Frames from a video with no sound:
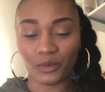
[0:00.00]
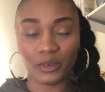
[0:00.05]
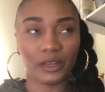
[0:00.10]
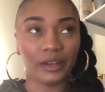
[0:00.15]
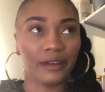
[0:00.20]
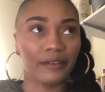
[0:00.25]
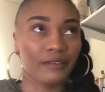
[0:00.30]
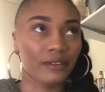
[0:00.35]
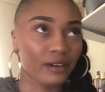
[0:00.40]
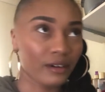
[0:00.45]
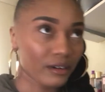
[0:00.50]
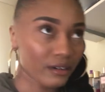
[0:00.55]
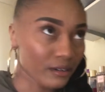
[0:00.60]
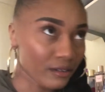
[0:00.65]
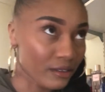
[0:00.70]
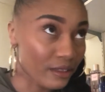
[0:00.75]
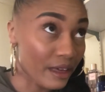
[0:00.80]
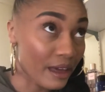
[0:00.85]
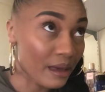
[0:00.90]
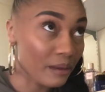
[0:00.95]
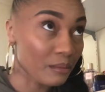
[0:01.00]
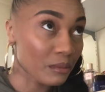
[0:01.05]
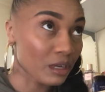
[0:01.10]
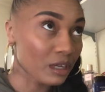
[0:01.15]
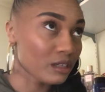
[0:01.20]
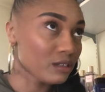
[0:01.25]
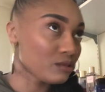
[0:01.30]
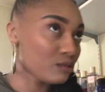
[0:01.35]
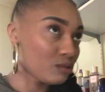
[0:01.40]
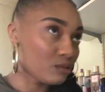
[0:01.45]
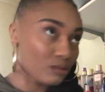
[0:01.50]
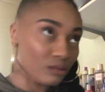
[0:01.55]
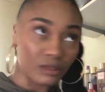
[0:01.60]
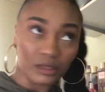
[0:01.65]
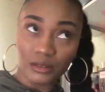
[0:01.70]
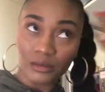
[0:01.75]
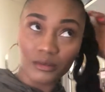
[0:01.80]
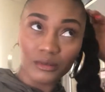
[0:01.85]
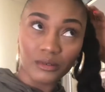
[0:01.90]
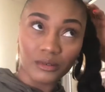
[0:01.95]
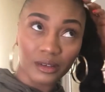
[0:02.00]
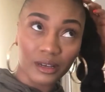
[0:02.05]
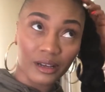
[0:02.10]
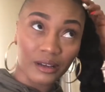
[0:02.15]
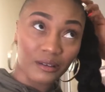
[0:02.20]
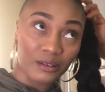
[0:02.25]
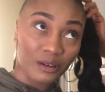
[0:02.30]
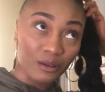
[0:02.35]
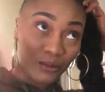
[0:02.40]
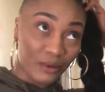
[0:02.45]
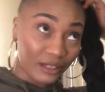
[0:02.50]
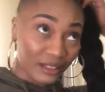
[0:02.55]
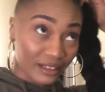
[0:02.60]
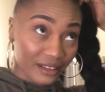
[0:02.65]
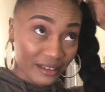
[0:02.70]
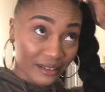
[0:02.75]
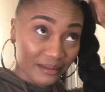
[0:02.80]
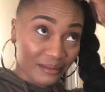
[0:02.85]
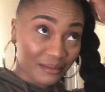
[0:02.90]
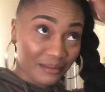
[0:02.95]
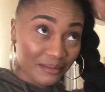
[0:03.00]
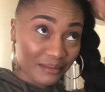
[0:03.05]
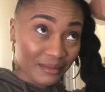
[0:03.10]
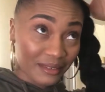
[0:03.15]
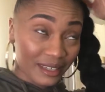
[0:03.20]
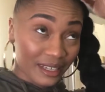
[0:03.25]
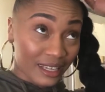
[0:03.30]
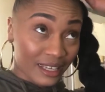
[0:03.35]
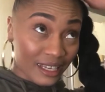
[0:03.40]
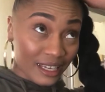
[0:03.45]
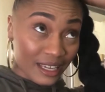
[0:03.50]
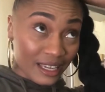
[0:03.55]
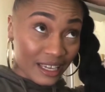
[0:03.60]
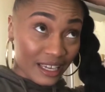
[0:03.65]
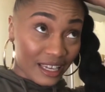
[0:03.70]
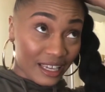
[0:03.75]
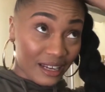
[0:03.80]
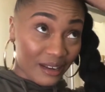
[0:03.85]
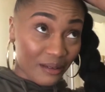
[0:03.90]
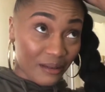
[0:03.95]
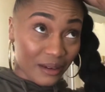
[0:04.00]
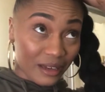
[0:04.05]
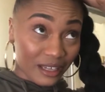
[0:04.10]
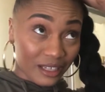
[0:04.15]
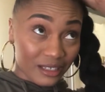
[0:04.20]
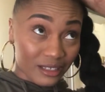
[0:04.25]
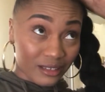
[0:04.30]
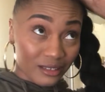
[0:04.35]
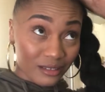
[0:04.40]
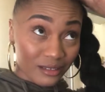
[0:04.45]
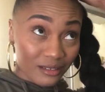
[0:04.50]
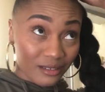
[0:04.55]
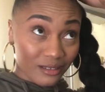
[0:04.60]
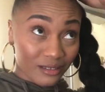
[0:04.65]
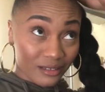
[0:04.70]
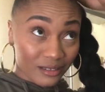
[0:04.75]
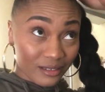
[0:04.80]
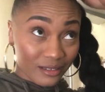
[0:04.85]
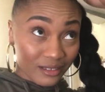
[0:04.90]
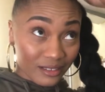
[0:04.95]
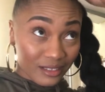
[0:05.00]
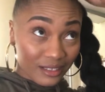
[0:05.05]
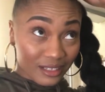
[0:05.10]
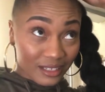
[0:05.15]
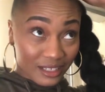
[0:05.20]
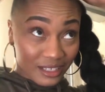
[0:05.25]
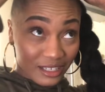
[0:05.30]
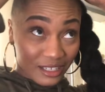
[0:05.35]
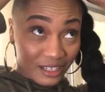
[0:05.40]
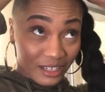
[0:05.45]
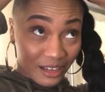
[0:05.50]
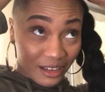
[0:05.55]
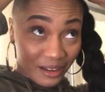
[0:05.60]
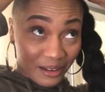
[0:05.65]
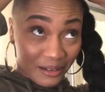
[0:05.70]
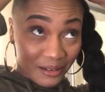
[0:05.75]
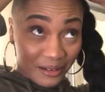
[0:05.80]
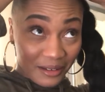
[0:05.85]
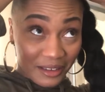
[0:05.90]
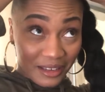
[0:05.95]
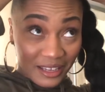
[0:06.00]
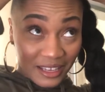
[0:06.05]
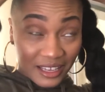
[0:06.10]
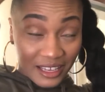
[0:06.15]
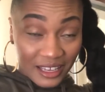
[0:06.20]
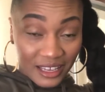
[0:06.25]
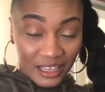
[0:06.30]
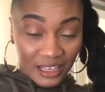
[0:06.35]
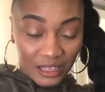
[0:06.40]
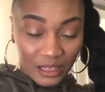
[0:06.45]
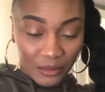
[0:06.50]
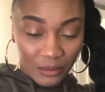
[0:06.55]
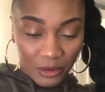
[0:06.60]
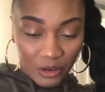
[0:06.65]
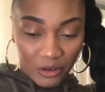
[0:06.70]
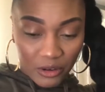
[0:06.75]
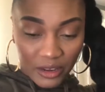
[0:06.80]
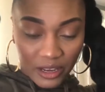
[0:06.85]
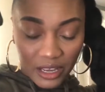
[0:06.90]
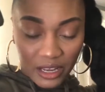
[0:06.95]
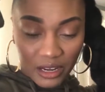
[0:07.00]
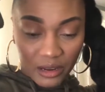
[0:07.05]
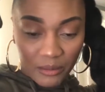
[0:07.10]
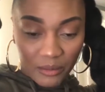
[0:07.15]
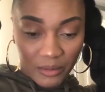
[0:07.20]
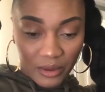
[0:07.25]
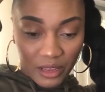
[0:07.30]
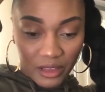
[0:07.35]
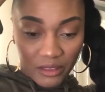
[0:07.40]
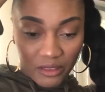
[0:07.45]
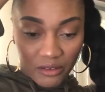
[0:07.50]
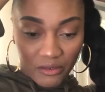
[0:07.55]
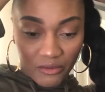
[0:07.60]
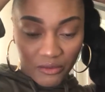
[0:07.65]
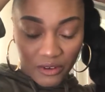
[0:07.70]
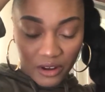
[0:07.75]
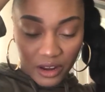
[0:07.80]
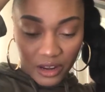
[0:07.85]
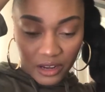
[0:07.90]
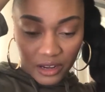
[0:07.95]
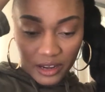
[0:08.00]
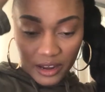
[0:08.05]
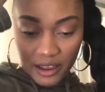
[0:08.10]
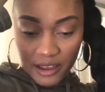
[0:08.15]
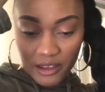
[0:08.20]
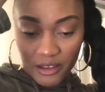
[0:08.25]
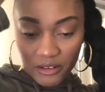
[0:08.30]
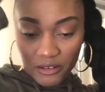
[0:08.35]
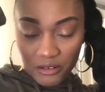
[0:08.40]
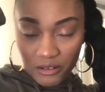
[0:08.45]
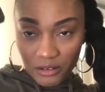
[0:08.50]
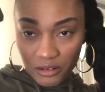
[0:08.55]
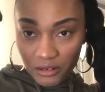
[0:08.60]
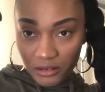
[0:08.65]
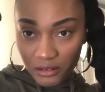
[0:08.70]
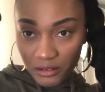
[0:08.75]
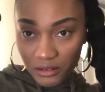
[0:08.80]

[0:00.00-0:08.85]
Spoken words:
Whatever that means. I don't know what that... Anyways, so I'm gonna go ahead and pin the front down.